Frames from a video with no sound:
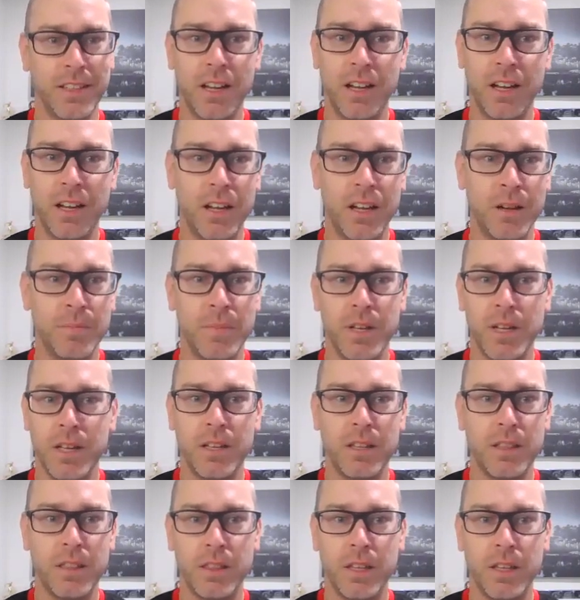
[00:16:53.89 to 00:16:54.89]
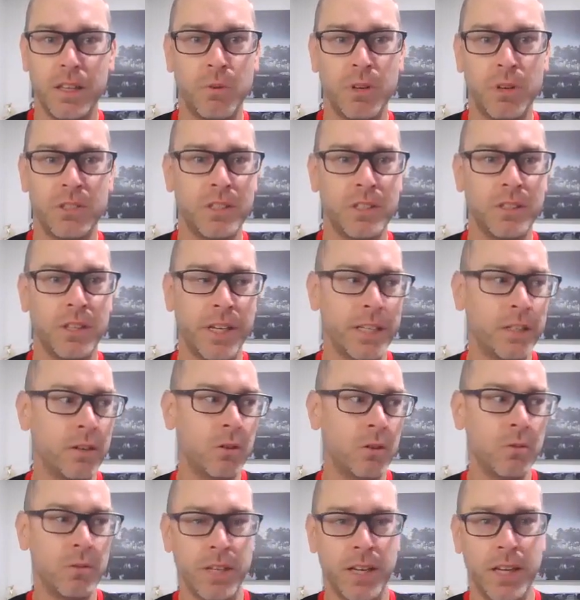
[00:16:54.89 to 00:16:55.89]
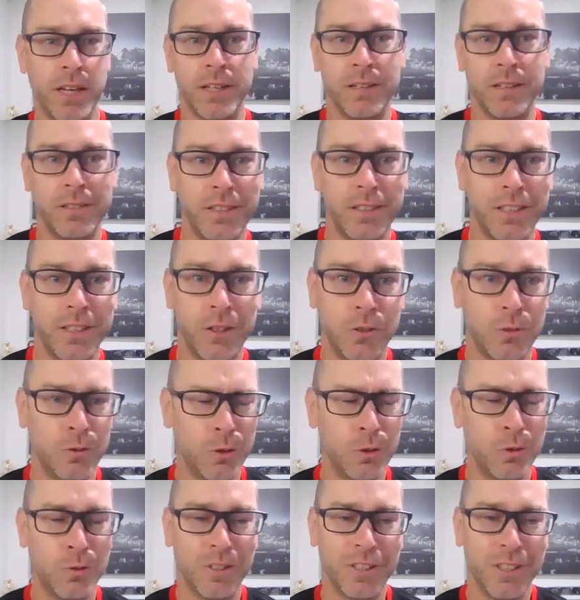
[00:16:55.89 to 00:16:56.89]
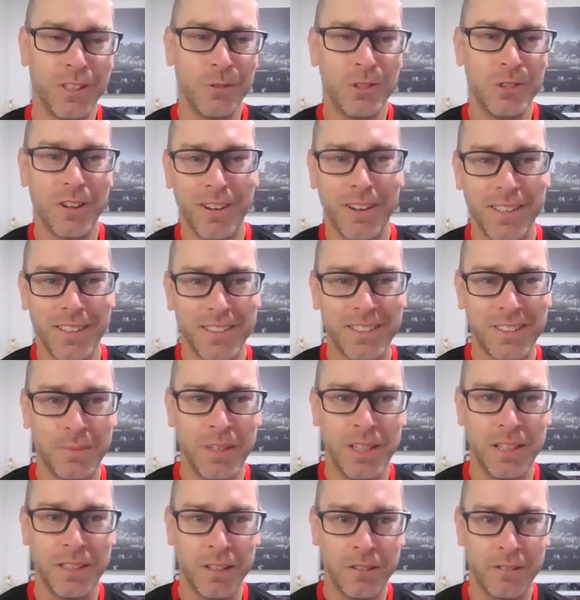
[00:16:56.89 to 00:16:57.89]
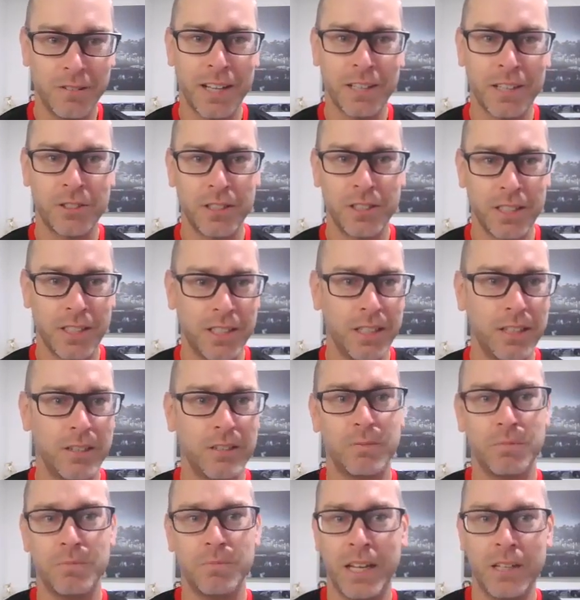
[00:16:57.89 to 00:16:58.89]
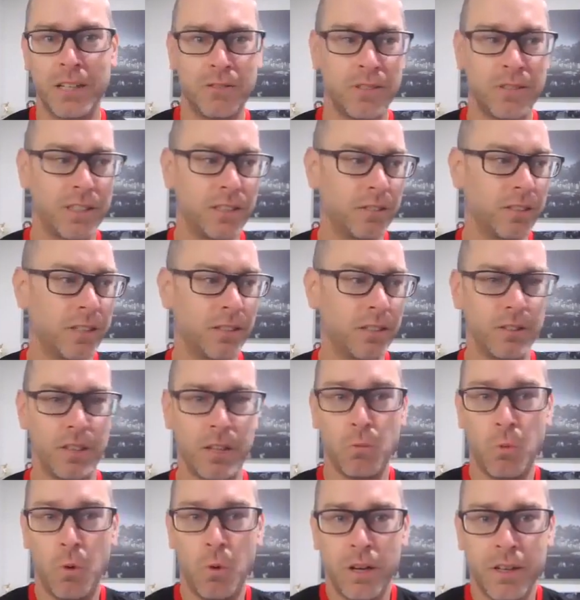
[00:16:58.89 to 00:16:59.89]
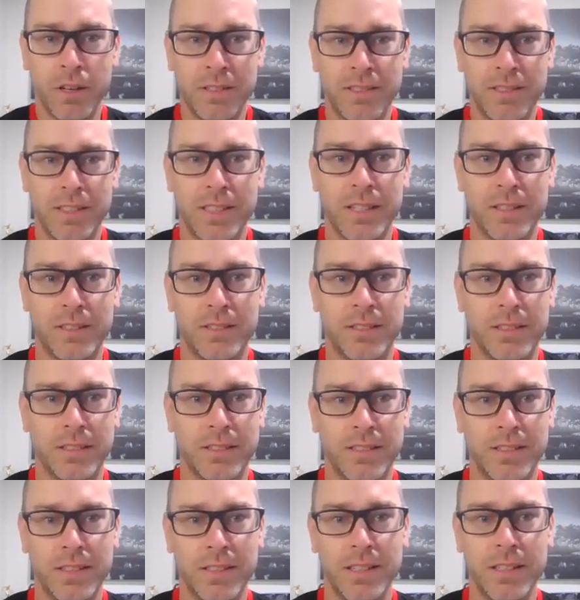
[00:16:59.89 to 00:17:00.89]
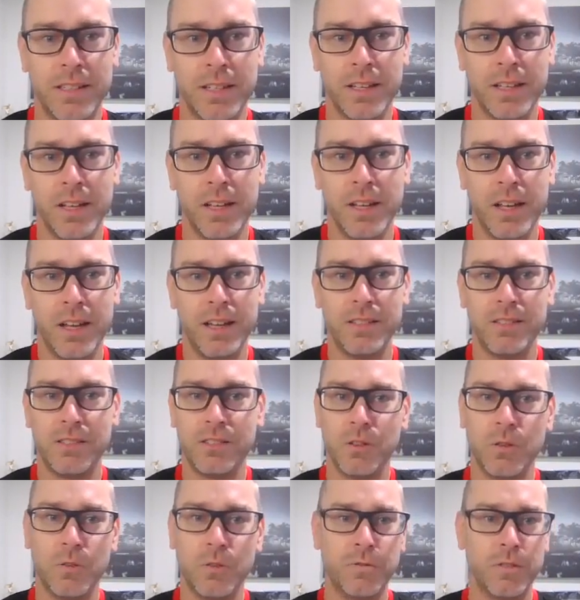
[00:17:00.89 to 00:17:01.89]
Um, it wasn't like, okay, who are you talking to me? They're actually mentoring, they're here, they want to see us succeed. And so